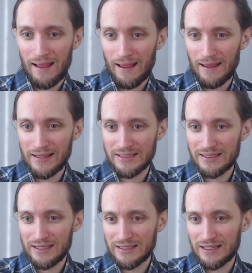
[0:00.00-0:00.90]
It's
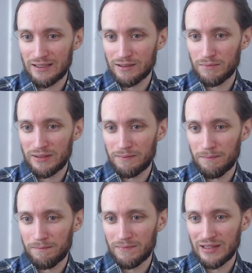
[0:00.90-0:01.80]
a little bit
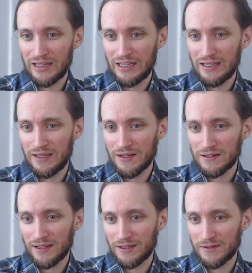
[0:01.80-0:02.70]
lit
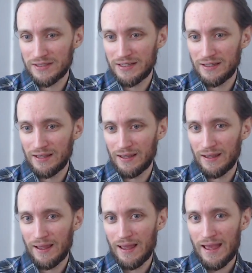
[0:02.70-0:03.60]
here, can you see it?
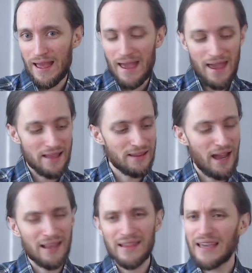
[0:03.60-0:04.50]
And
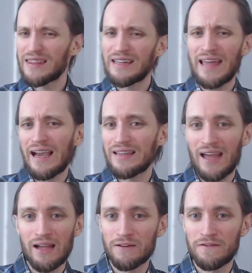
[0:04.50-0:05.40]
I like the
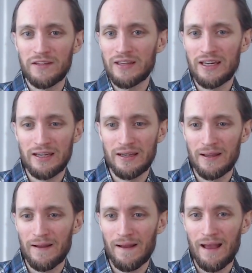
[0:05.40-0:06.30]
tactile feeling.
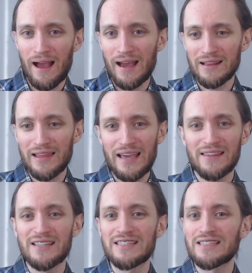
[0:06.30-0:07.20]
I like
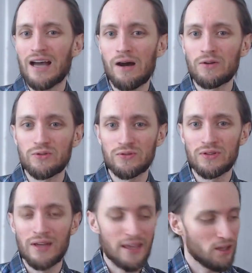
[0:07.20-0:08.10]
the
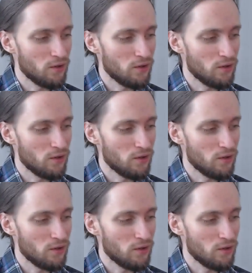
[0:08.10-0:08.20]
sound. Can you